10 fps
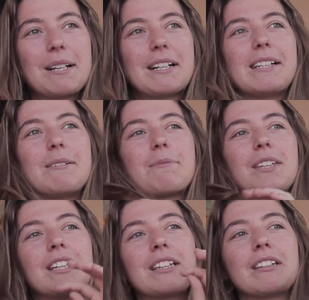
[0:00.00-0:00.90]

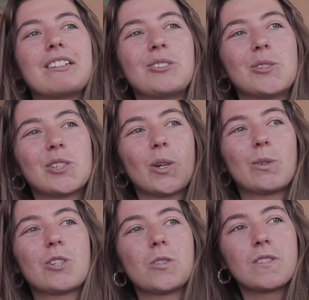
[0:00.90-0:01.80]
Then you'd go
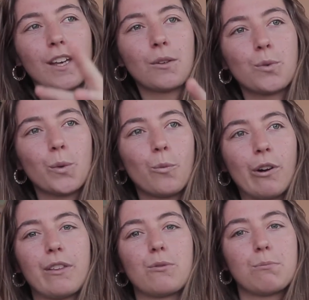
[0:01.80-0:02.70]
into the second room
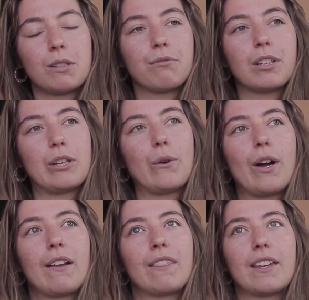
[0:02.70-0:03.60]
where there would be a video,
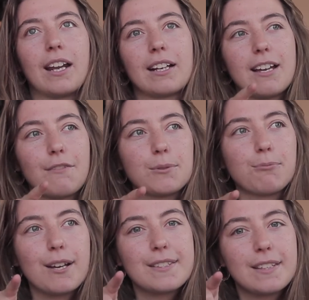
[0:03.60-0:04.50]
and then I'd have to
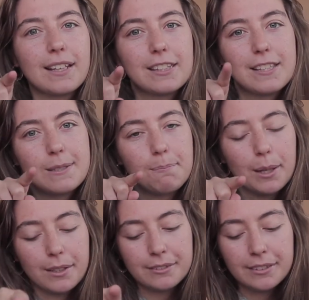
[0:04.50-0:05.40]
press like this
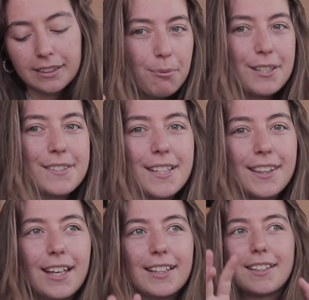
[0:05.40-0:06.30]
button. I pressed it
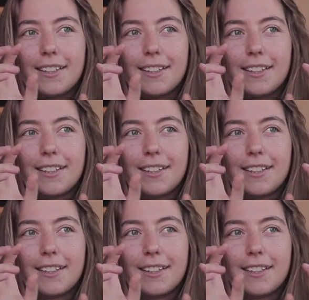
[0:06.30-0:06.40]
like